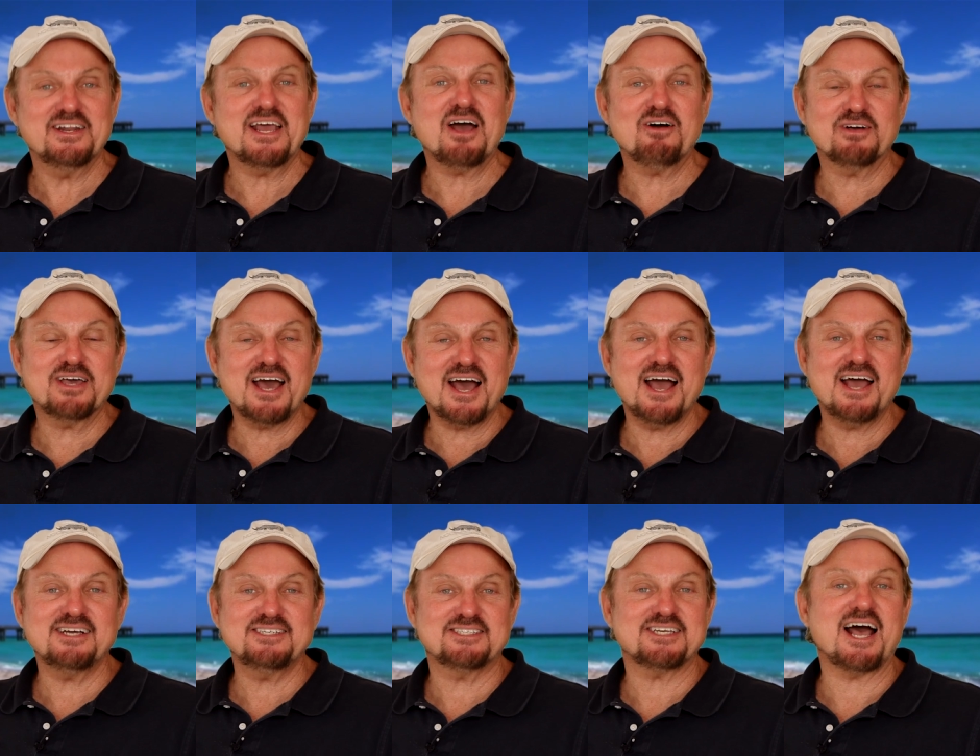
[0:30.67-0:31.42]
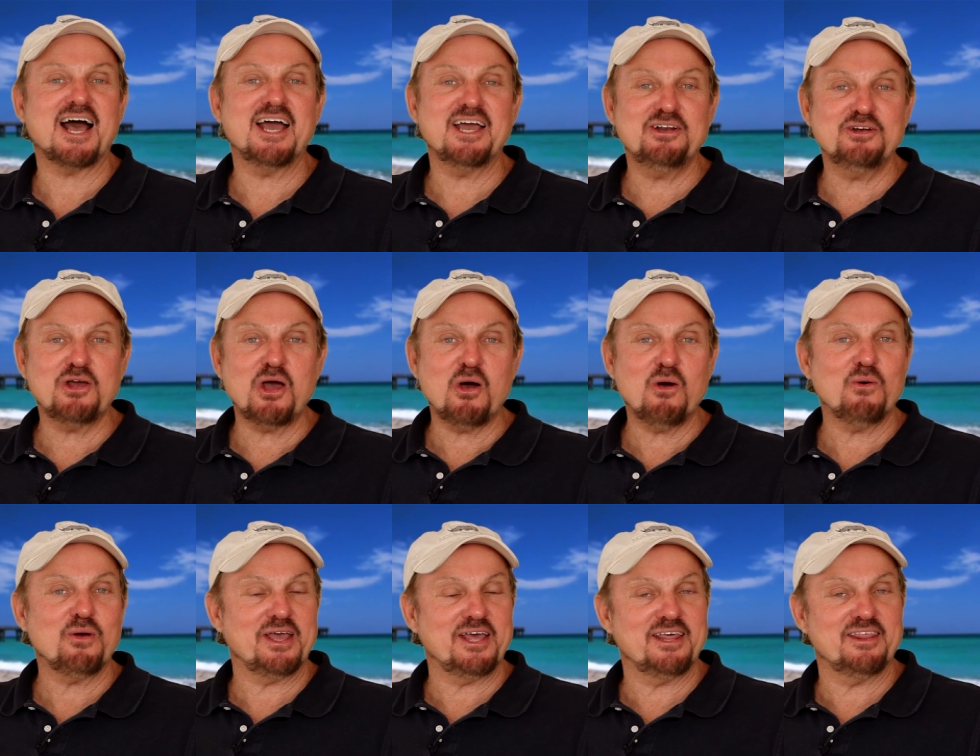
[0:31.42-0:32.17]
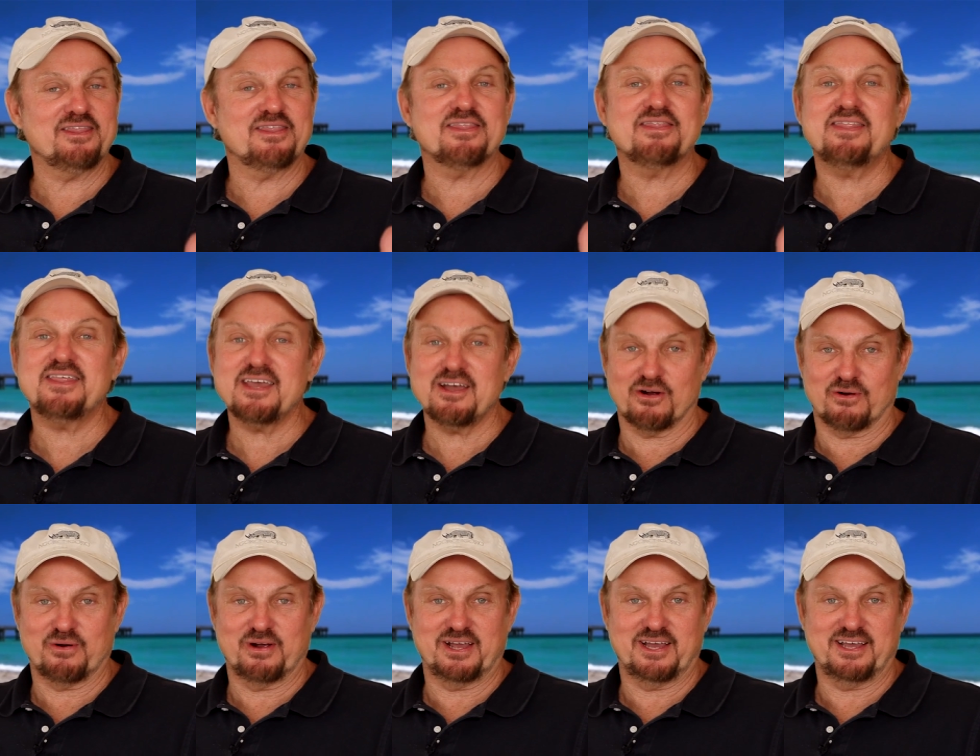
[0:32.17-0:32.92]
Now, guys, I know in
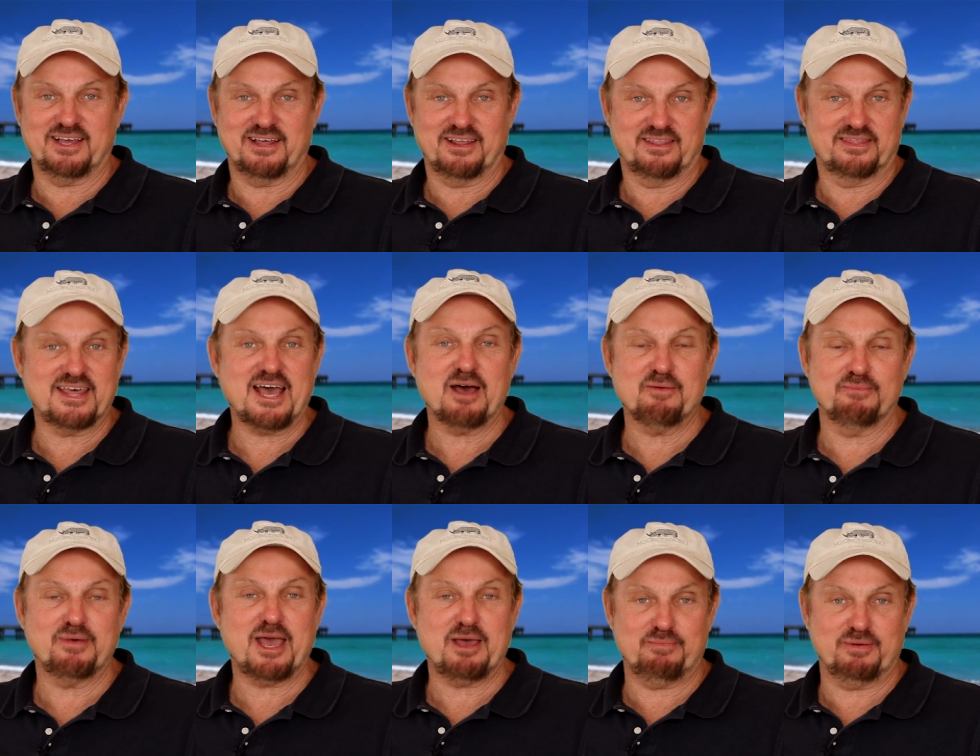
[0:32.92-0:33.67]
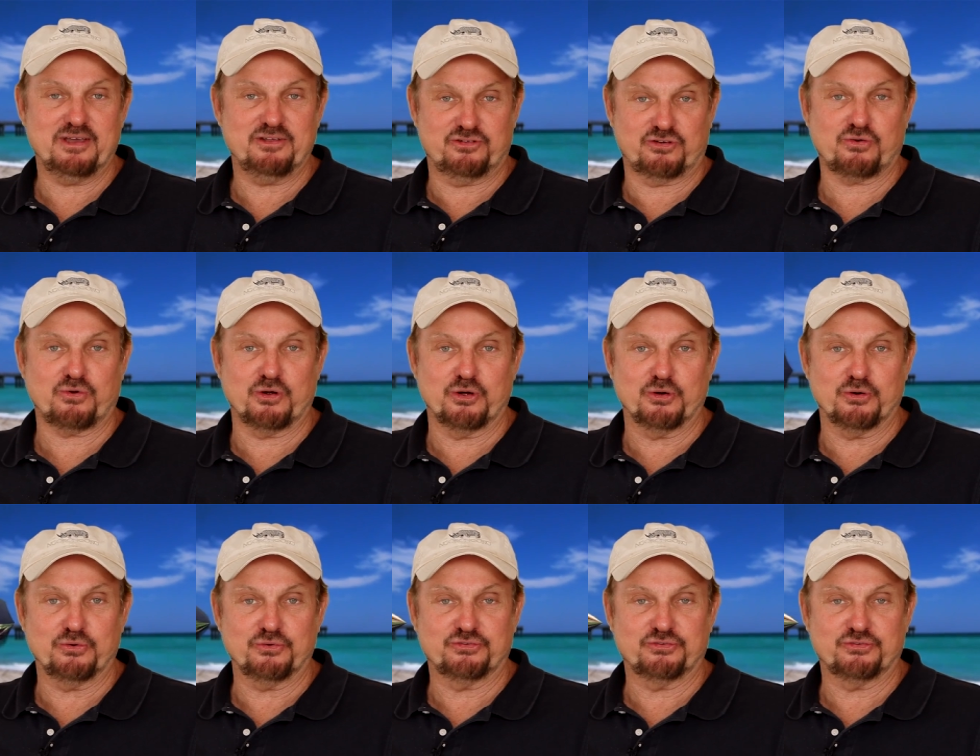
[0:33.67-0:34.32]
theory that may be true.